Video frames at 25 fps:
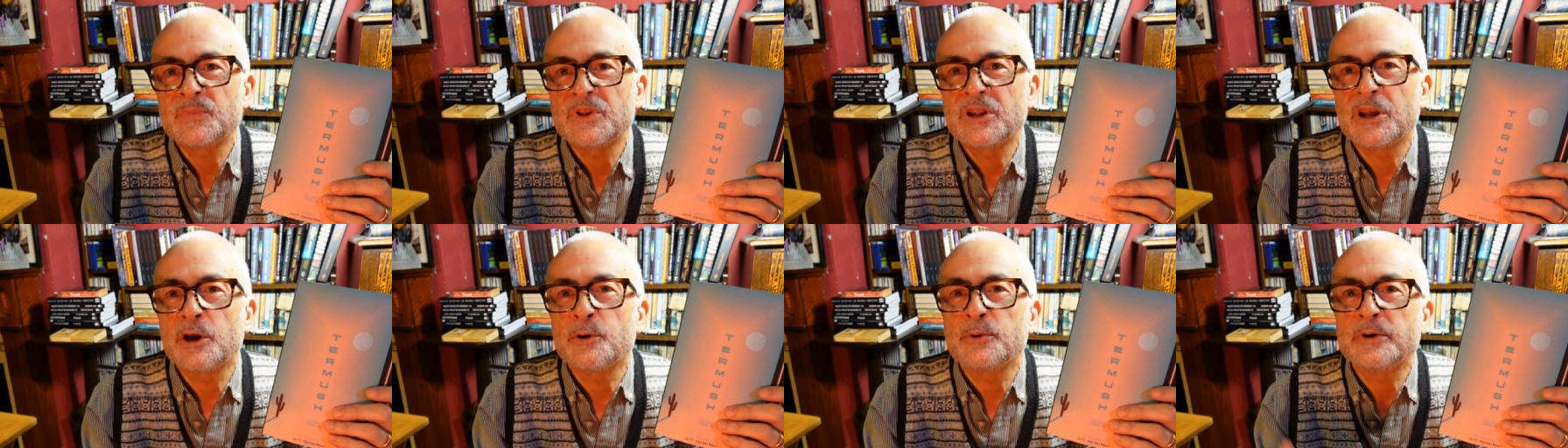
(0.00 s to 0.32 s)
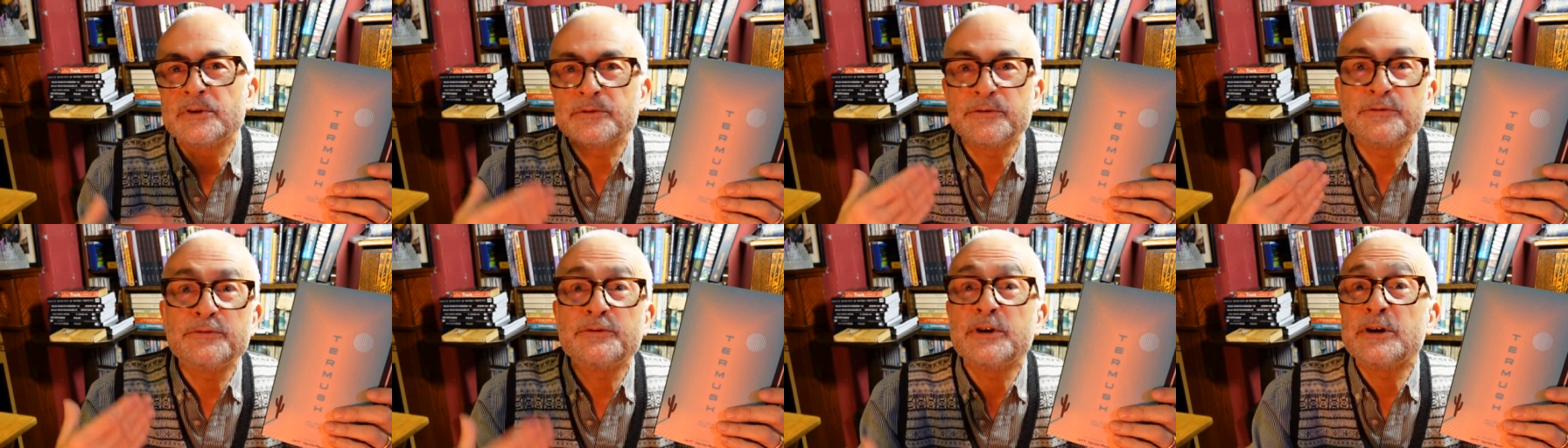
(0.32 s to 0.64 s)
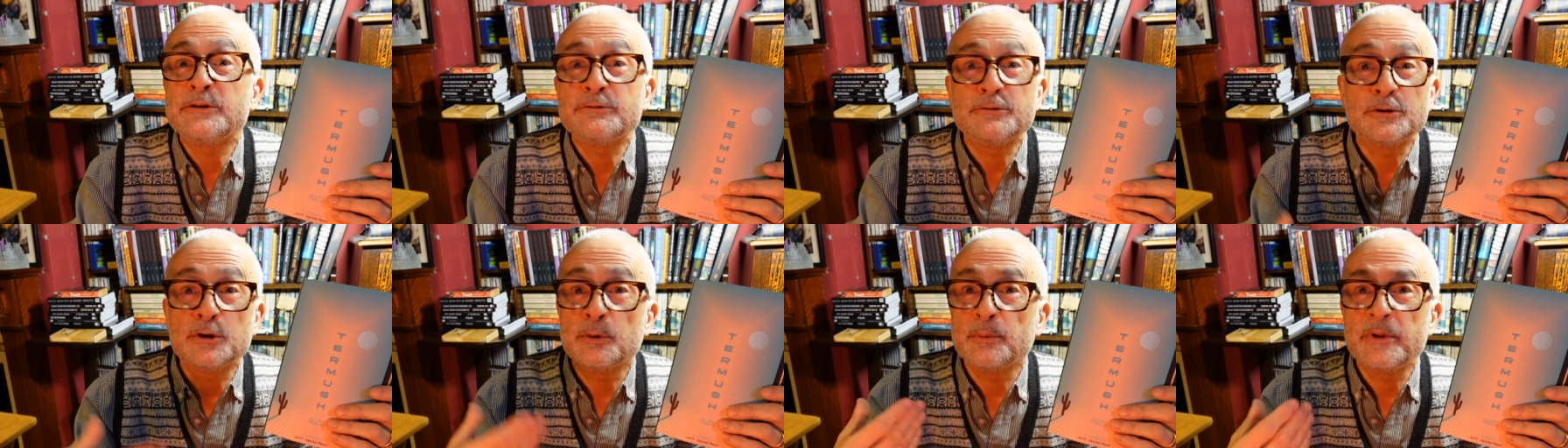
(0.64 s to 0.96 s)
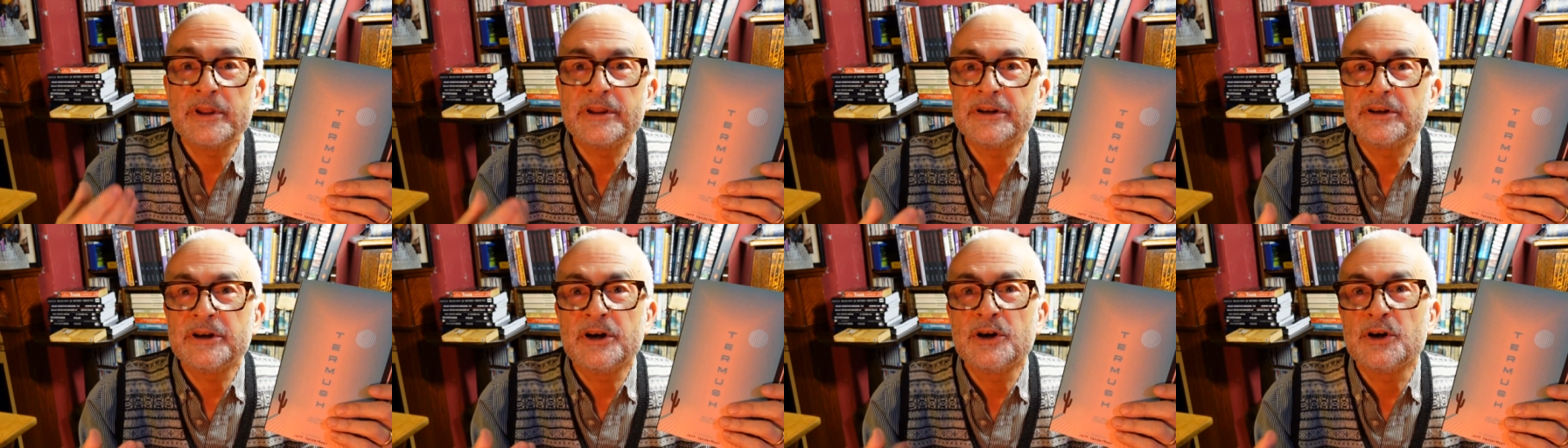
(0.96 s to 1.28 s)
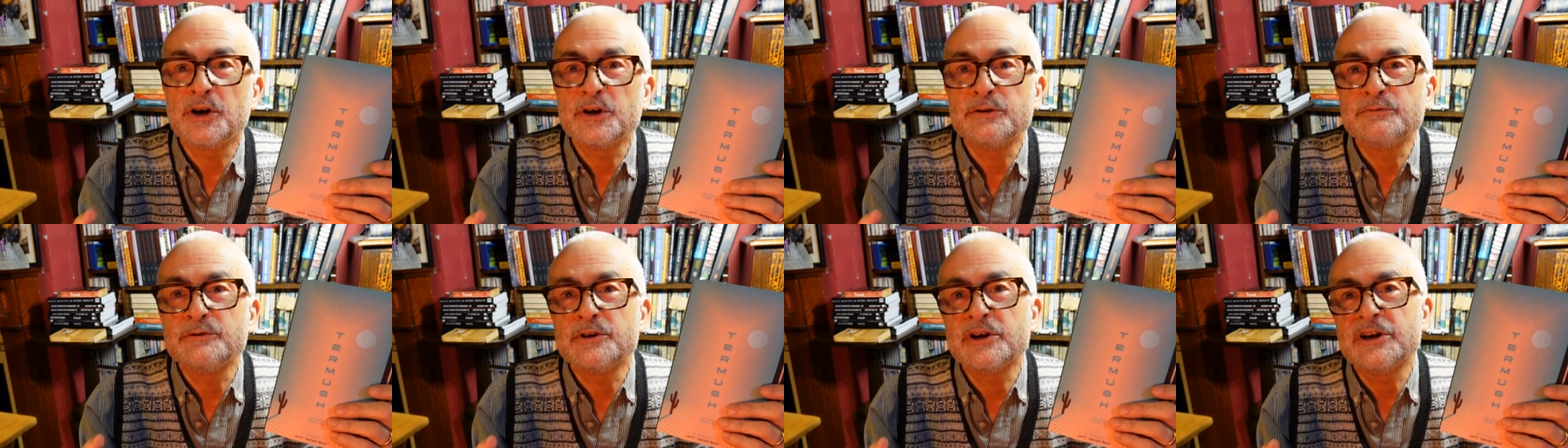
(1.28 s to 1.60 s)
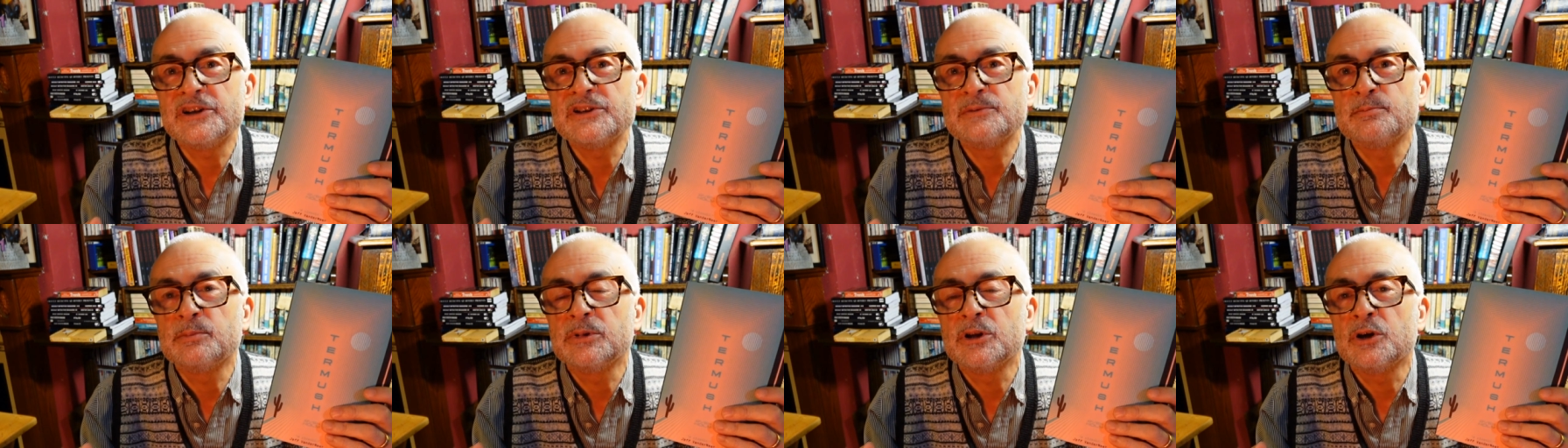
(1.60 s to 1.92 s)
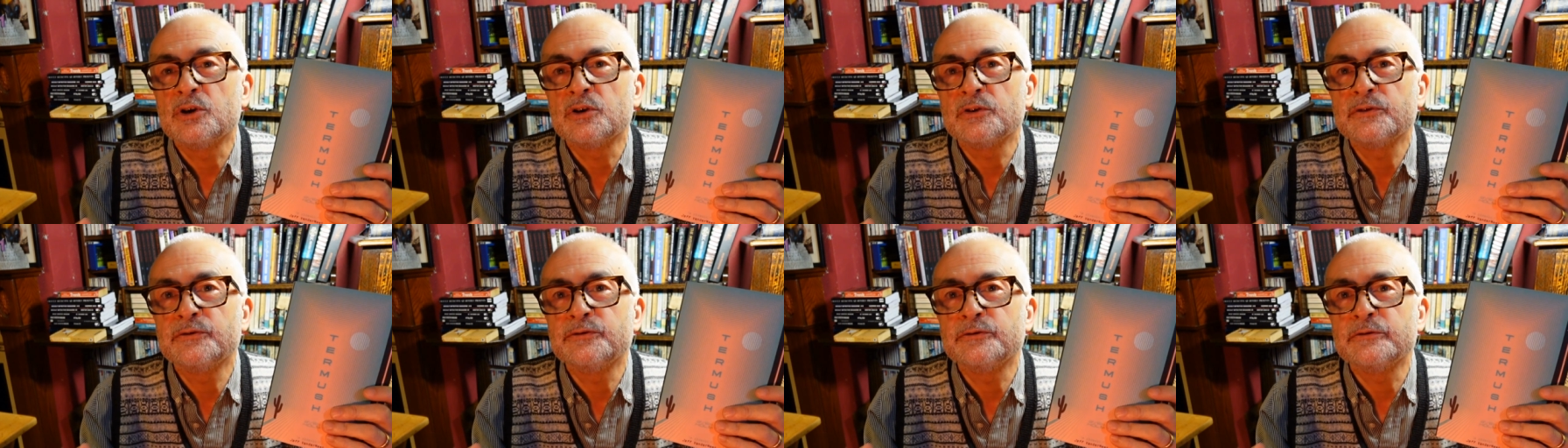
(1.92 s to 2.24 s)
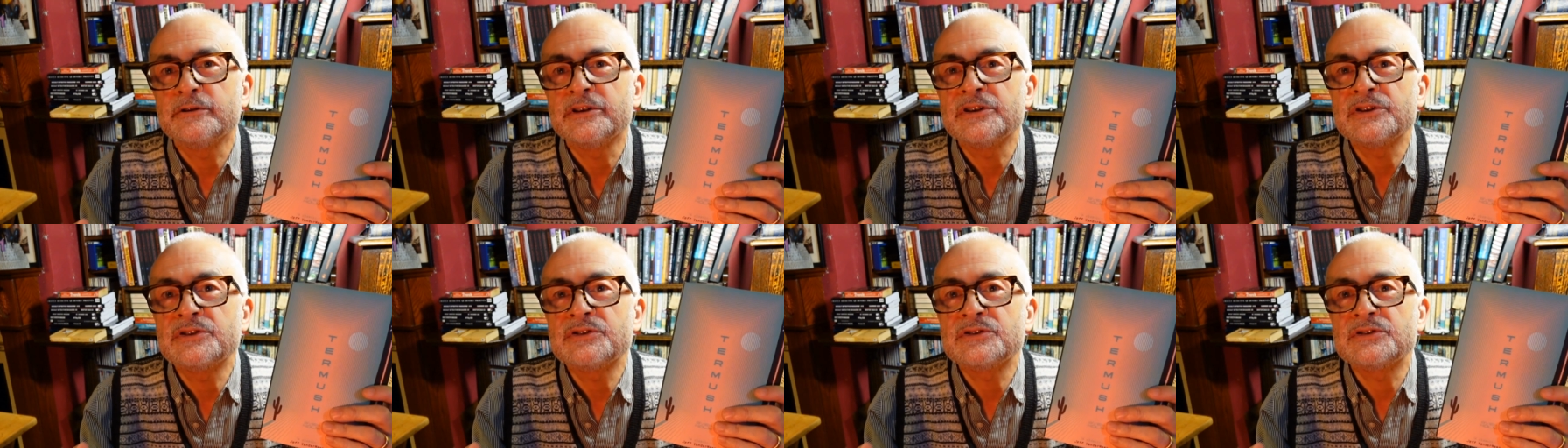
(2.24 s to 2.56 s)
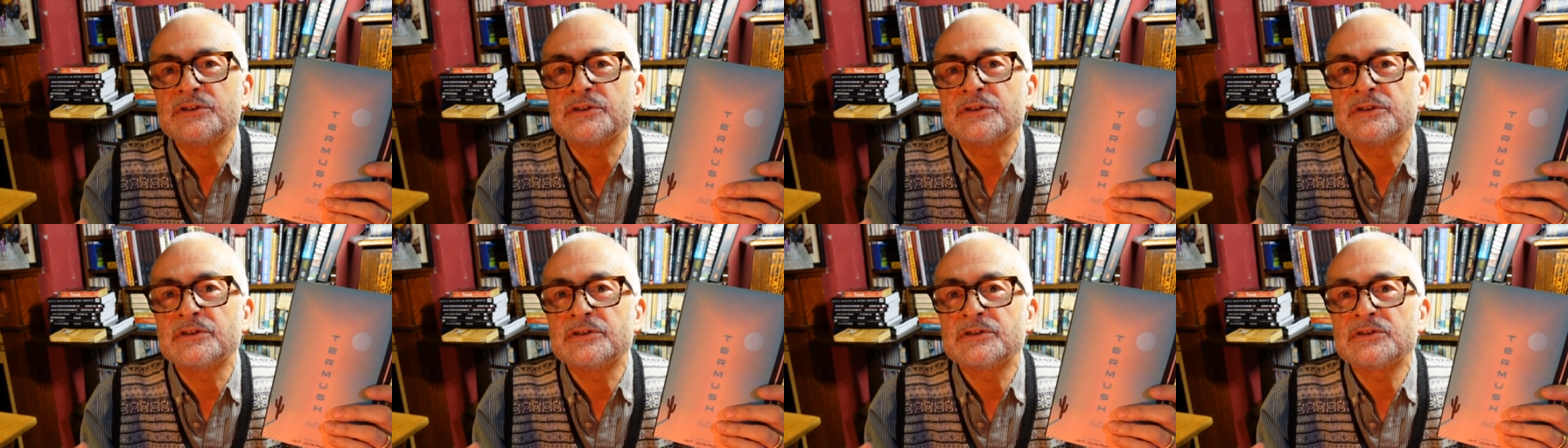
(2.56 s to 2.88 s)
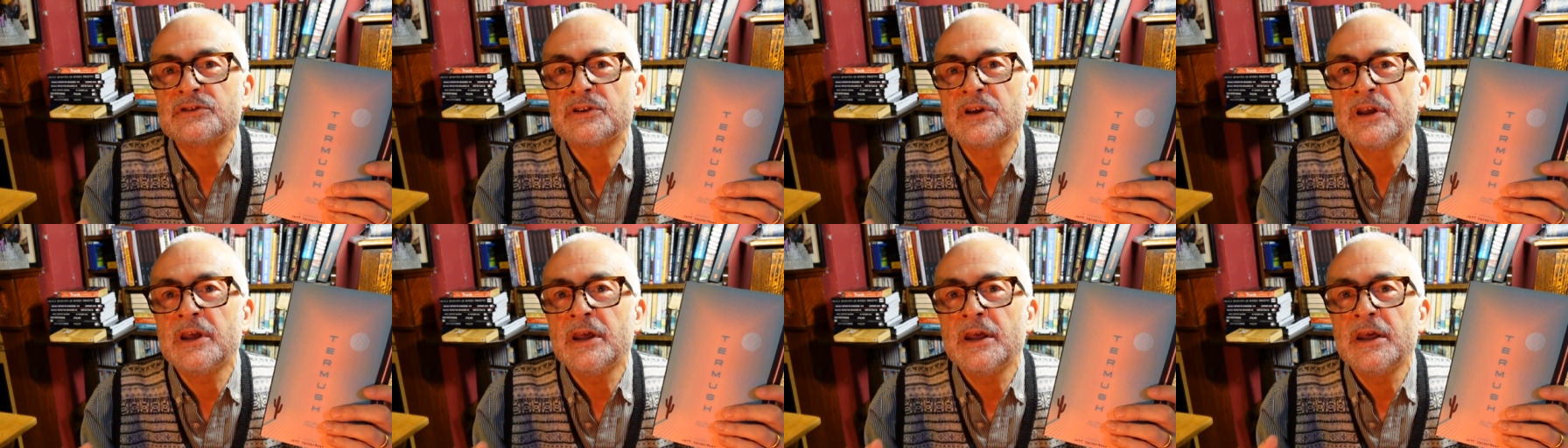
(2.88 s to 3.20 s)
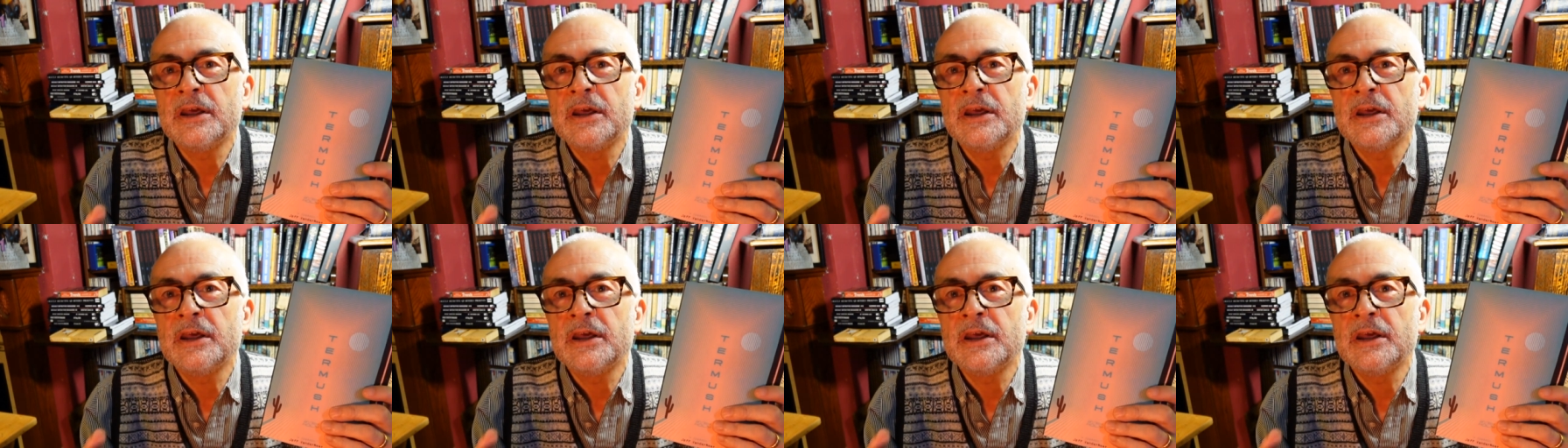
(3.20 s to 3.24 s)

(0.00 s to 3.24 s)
going feral within a high rise block, for instance.